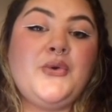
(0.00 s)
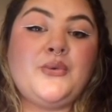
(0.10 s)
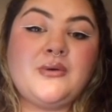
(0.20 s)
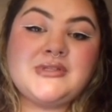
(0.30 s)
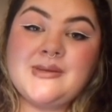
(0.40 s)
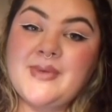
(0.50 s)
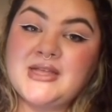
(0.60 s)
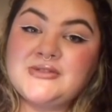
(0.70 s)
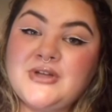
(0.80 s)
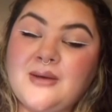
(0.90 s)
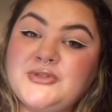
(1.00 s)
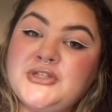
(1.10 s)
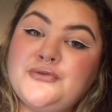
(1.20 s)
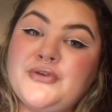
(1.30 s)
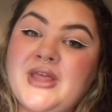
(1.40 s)
what was the best
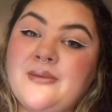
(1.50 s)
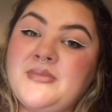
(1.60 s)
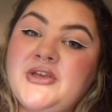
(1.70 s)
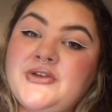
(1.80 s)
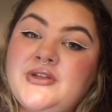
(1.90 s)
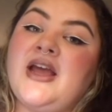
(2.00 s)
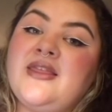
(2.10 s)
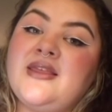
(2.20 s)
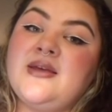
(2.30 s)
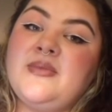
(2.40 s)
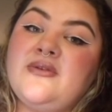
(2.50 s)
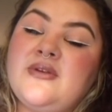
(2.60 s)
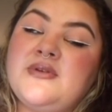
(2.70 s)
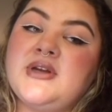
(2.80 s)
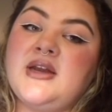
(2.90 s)
option for that meal. I think that my
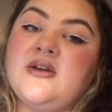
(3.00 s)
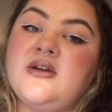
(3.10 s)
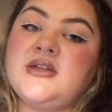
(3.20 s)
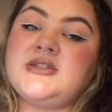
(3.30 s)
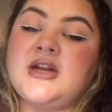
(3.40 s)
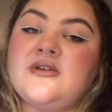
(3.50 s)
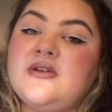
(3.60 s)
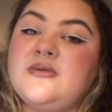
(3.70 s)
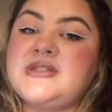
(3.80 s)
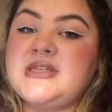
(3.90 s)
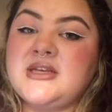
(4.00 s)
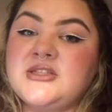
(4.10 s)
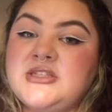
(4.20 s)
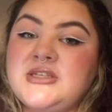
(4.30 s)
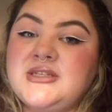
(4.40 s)
favorite dining hall in general was
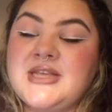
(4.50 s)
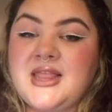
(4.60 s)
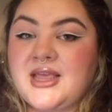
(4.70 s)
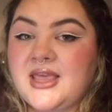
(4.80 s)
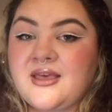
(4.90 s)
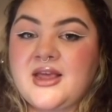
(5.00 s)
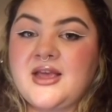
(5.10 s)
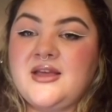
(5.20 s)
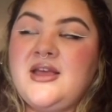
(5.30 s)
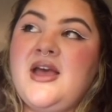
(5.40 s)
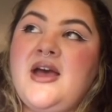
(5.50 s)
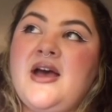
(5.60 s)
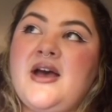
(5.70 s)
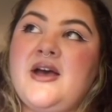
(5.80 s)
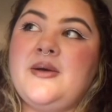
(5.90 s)
DLG de la Guerra.
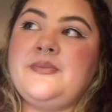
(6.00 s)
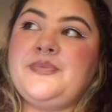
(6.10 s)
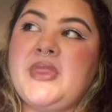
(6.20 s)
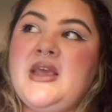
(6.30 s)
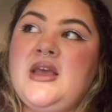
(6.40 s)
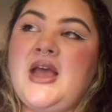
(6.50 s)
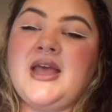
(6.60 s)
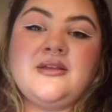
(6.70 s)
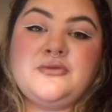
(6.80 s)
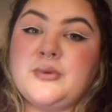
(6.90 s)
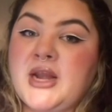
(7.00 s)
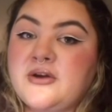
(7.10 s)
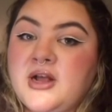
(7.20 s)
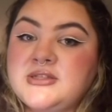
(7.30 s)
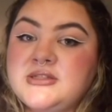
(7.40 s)
I lived right
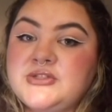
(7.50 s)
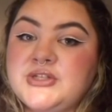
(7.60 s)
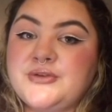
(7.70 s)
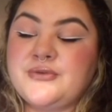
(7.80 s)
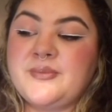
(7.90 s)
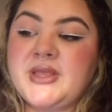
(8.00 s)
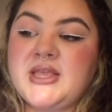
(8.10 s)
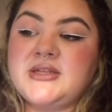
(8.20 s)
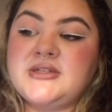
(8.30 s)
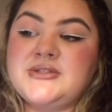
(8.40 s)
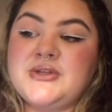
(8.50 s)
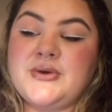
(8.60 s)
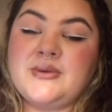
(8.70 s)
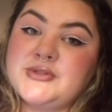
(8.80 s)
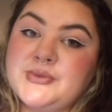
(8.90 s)
across the street from it, so
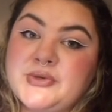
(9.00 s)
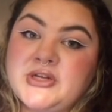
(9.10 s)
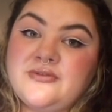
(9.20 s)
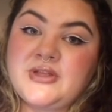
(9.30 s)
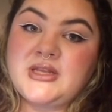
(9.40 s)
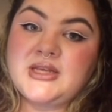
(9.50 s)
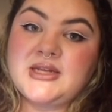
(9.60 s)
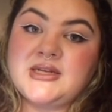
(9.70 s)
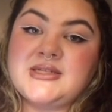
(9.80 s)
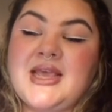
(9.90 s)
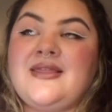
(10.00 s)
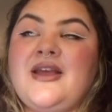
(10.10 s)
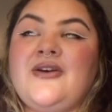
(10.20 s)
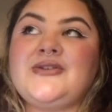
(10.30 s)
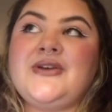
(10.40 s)
it was super convenient, and they
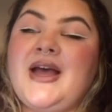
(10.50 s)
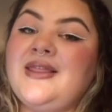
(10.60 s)
also had